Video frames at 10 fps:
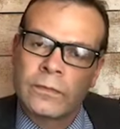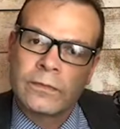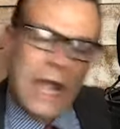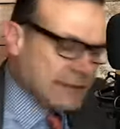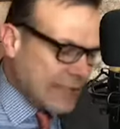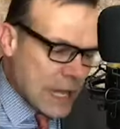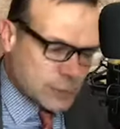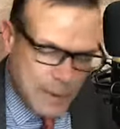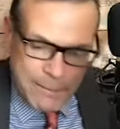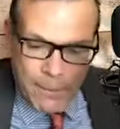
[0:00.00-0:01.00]
Now,
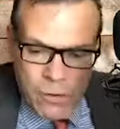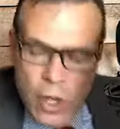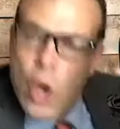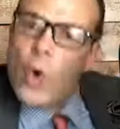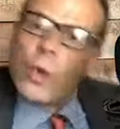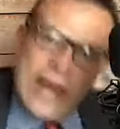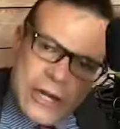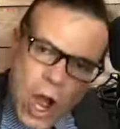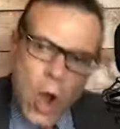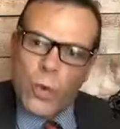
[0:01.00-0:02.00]
salespeople, we
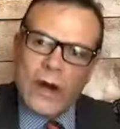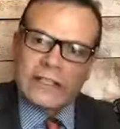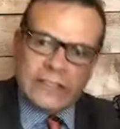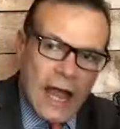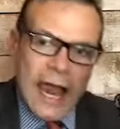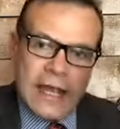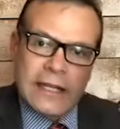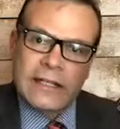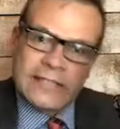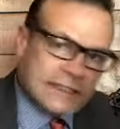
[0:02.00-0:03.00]
know what it's like
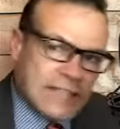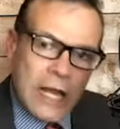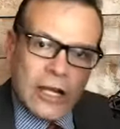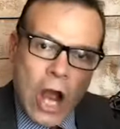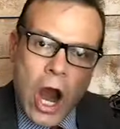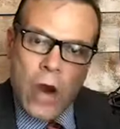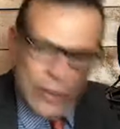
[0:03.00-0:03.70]
to sell a car.